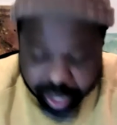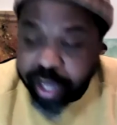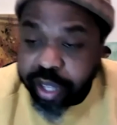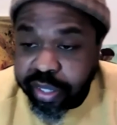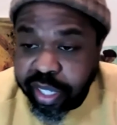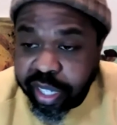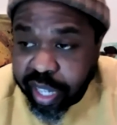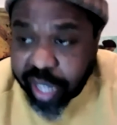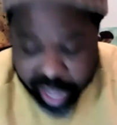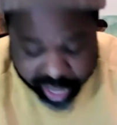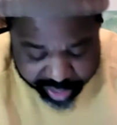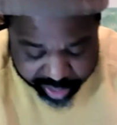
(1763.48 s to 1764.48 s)
Seeking
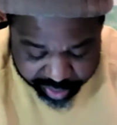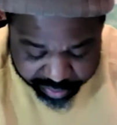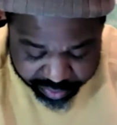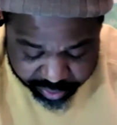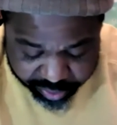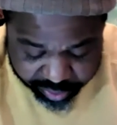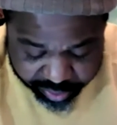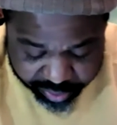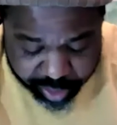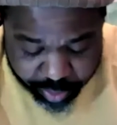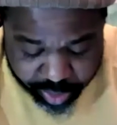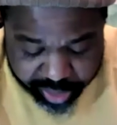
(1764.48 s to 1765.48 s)
God in a very
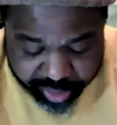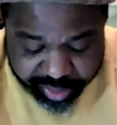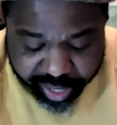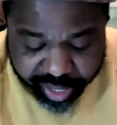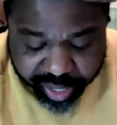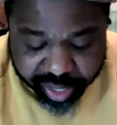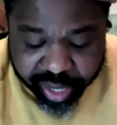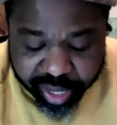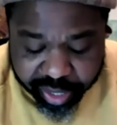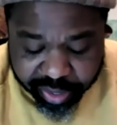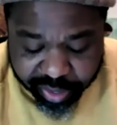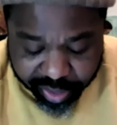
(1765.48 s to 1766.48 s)
solemn way, taking
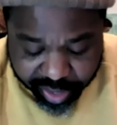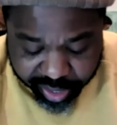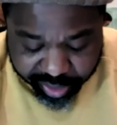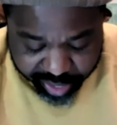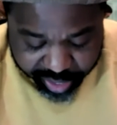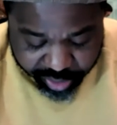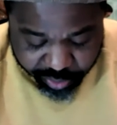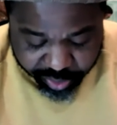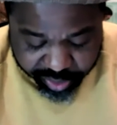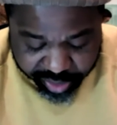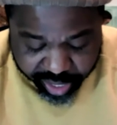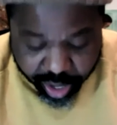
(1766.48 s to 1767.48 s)
heed to the things I do and
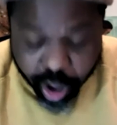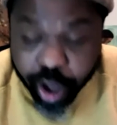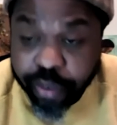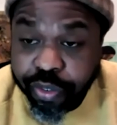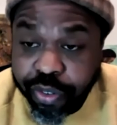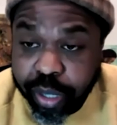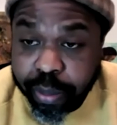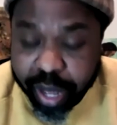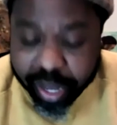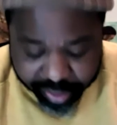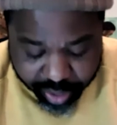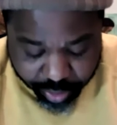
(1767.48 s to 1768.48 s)
say, offering
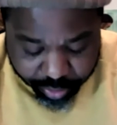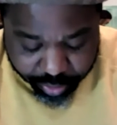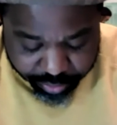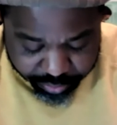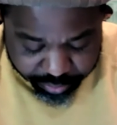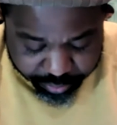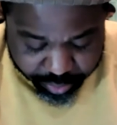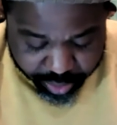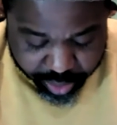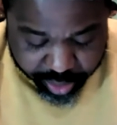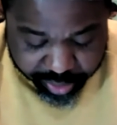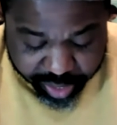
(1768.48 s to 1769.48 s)
myself
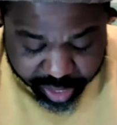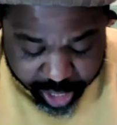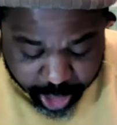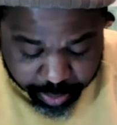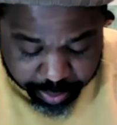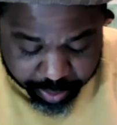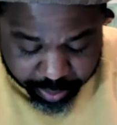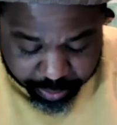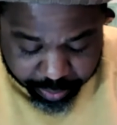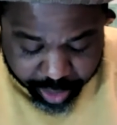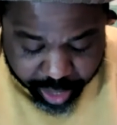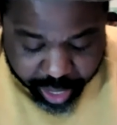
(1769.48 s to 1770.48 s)
to Him.
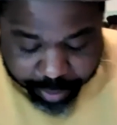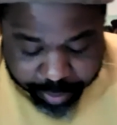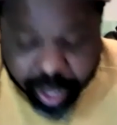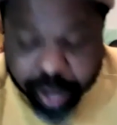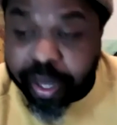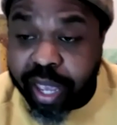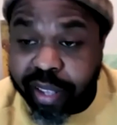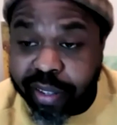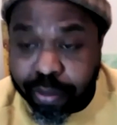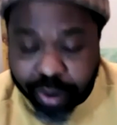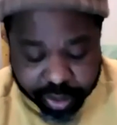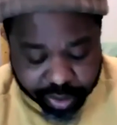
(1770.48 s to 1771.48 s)
I'm coming as a
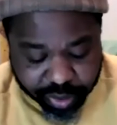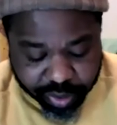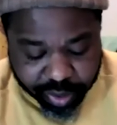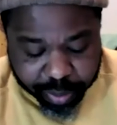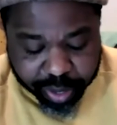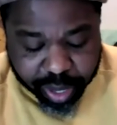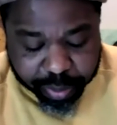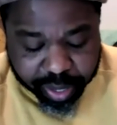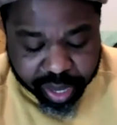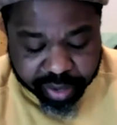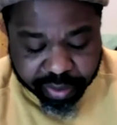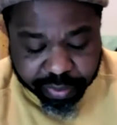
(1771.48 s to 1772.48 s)
brother, I'm coming
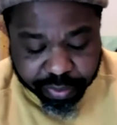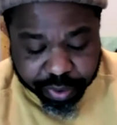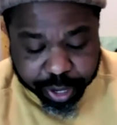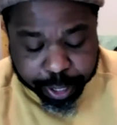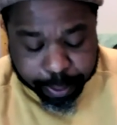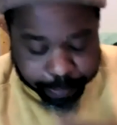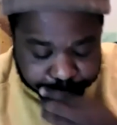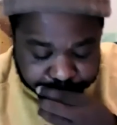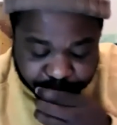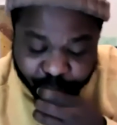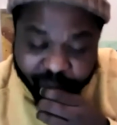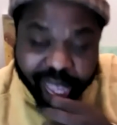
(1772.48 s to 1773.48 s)
as a friend.
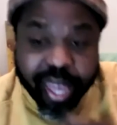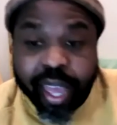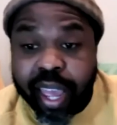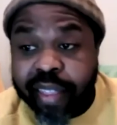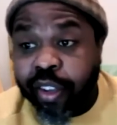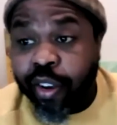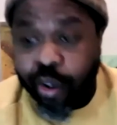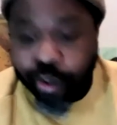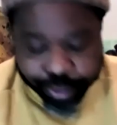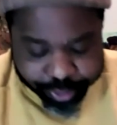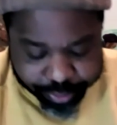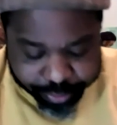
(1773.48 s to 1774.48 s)
And the
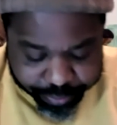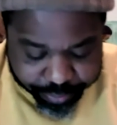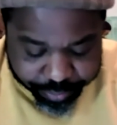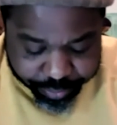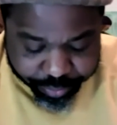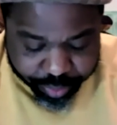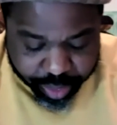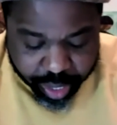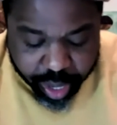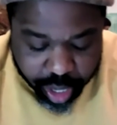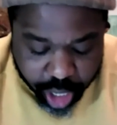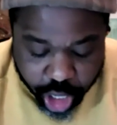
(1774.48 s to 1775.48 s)
chorus,
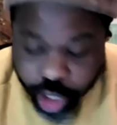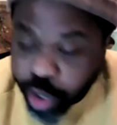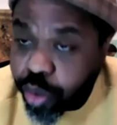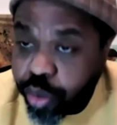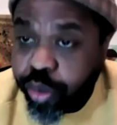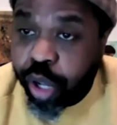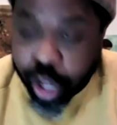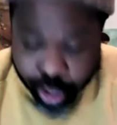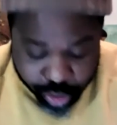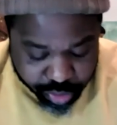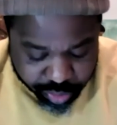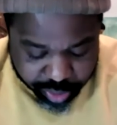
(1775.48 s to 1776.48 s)

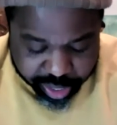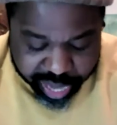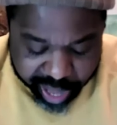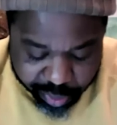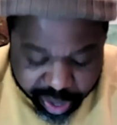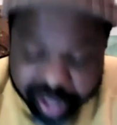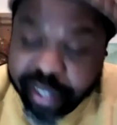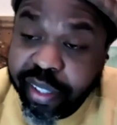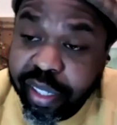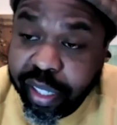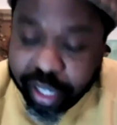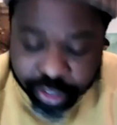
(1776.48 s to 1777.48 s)
oh, now I
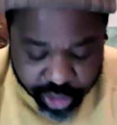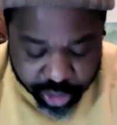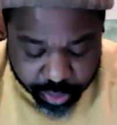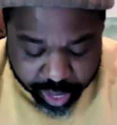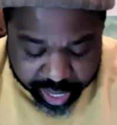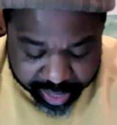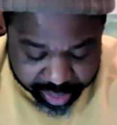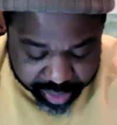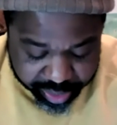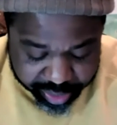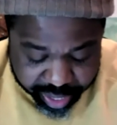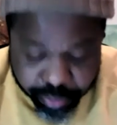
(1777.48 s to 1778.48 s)
see it's you I
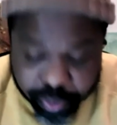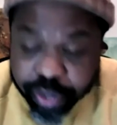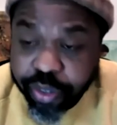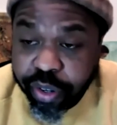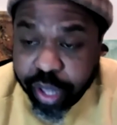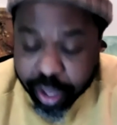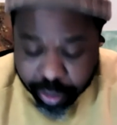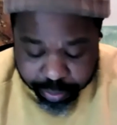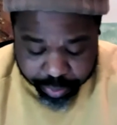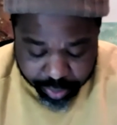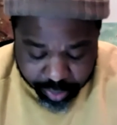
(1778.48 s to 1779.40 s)
need, and with your help,